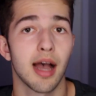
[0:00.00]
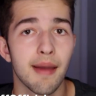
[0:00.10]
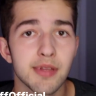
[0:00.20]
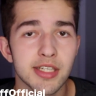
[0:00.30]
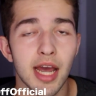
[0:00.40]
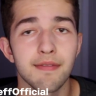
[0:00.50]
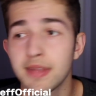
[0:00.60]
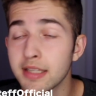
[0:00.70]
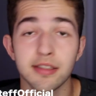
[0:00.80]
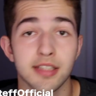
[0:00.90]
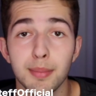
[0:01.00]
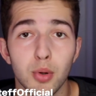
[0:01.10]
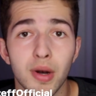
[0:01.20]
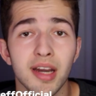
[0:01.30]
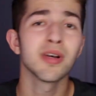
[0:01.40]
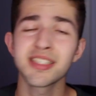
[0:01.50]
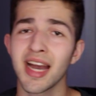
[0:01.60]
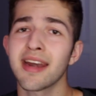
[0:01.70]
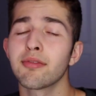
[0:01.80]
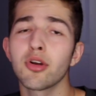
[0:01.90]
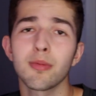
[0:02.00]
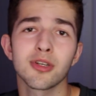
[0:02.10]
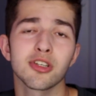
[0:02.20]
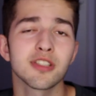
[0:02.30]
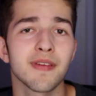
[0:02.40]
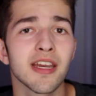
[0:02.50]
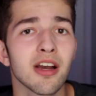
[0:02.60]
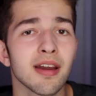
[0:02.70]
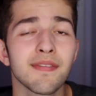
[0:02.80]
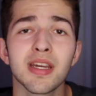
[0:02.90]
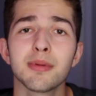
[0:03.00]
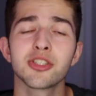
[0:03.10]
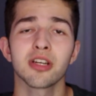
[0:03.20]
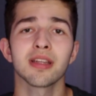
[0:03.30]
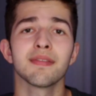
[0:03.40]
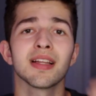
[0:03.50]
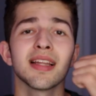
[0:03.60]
Ivan Steff. That's a simple one. Once again, I really enjoyed this video. And if you did, be sure to leave a